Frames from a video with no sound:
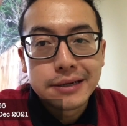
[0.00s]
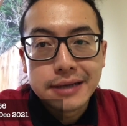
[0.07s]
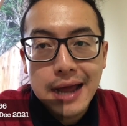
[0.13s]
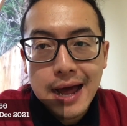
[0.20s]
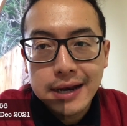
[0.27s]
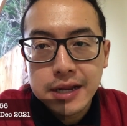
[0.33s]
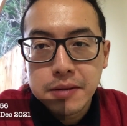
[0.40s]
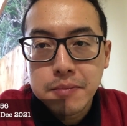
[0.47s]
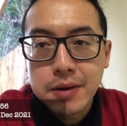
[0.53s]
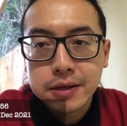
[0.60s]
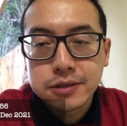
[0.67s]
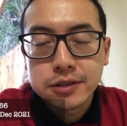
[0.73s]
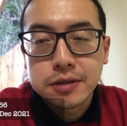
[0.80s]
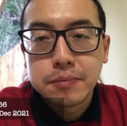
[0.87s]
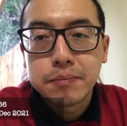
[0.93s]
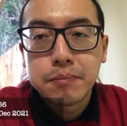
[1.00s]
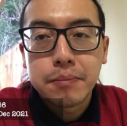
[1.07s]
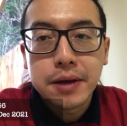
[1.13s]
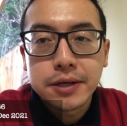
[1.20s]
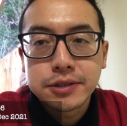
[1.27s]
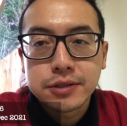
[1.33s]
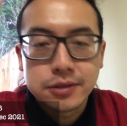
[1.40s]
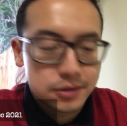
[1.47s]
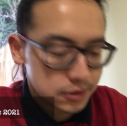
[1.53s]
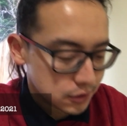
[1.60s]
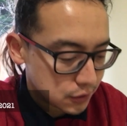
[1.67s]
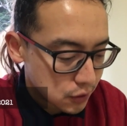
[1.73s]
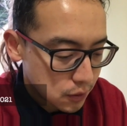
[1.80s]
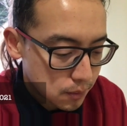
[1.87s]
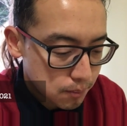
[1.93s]
dad, he makes the best,
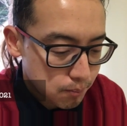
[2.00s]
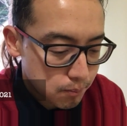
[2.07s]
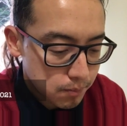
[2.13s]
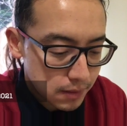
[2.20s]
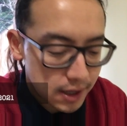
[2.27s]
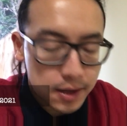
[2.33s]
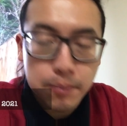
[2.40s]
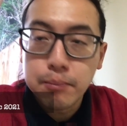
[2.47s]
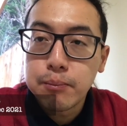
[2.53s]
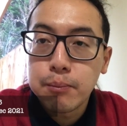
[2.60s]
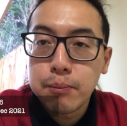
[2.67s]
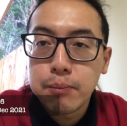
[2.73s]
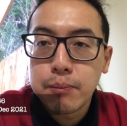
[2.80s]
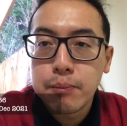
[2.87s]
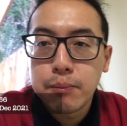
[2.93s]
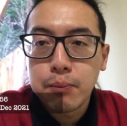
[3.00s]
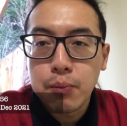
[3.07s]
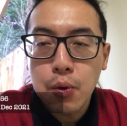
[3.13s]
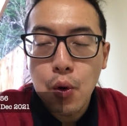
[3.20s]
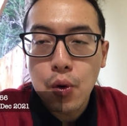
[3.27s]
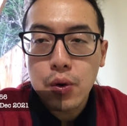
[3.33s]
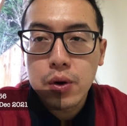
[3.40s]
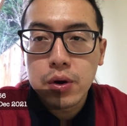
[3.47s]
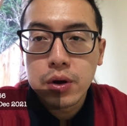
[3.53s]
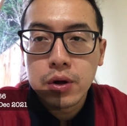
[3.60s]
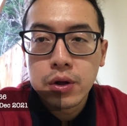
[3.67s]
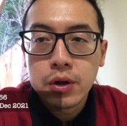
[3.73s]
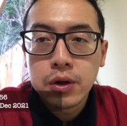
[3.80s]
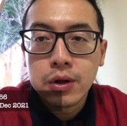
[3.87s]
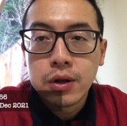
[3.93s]
you know, like a pork
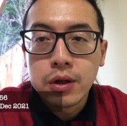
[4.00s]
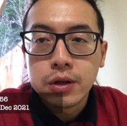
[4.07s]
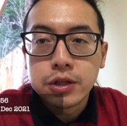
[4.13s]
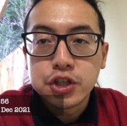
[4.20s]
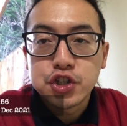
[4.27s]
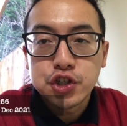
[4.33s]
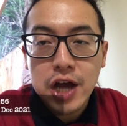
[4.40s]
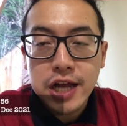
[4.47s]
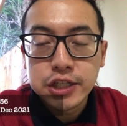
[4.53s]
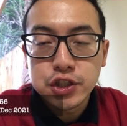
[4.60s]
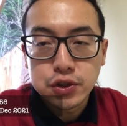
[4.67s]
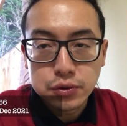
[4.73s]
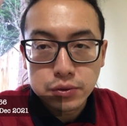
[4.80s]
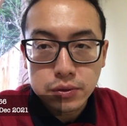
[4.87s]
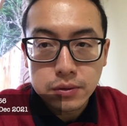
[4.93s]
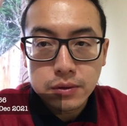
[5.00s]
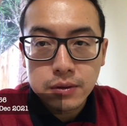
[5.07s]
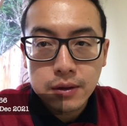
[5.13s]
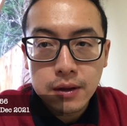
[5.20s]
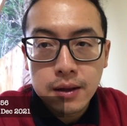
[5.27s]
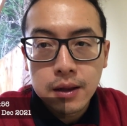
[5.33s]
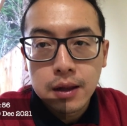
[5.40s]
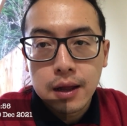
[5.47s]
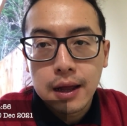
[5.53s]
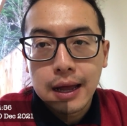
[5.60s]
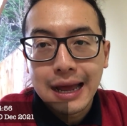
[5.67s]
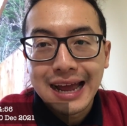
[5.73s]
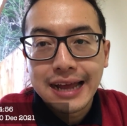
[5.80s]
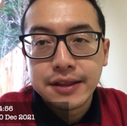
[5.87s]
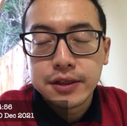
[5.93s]
Chinese noodle
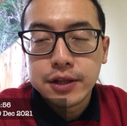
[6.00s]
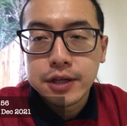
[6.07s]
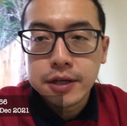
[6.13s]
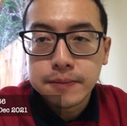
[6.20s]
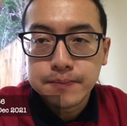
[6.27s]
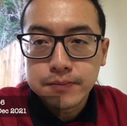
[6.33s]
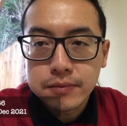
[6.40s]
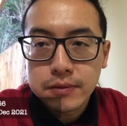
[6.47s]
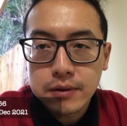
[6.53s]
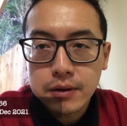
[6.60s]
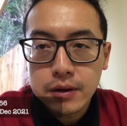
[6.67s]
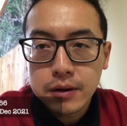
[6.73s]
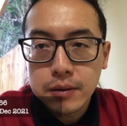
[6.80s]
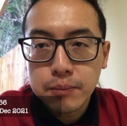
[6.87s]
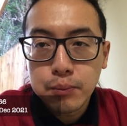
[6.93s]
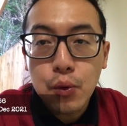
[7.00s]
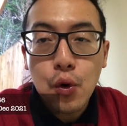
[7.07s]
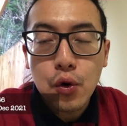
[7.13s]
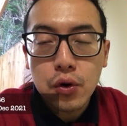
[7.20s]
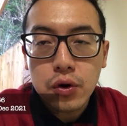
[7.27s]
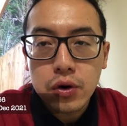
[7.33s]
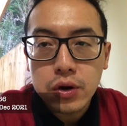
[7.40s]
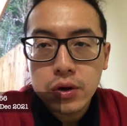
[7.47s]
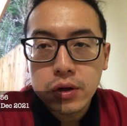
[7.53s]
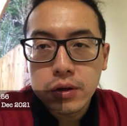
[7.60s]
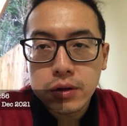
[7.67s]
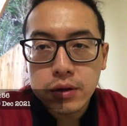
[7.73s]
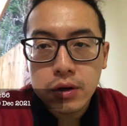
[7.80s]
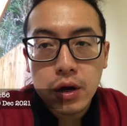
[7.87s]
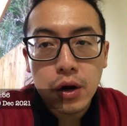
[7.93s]
and the pork
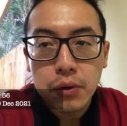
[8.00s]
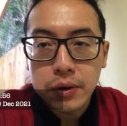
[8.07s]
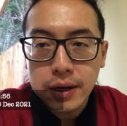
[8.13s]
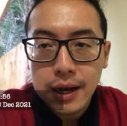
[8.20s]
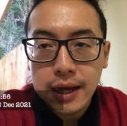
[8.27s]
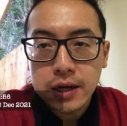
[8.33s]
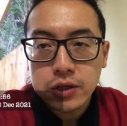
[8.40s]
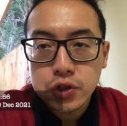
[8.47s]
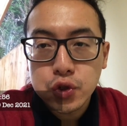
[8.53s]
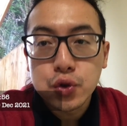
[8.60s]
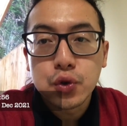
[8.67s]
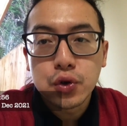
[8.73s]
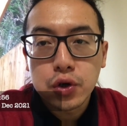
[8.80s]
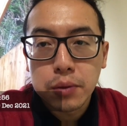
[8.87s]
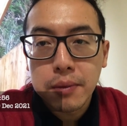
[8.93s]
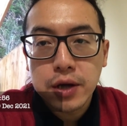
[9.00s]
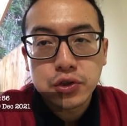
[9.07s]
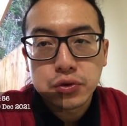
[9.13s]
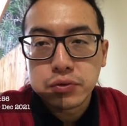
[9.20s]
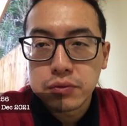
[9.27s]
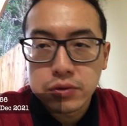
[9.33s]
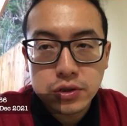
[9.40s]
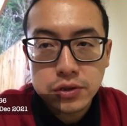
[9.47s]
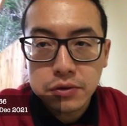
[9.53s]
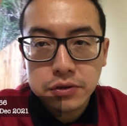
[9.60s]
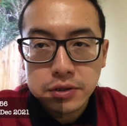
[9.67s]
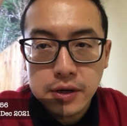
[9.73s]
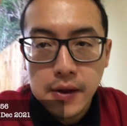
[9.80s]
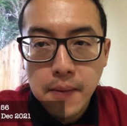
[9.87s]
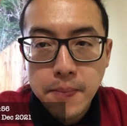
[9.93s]
curry, like sungur tomasu.
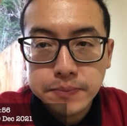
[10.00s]
Seriously,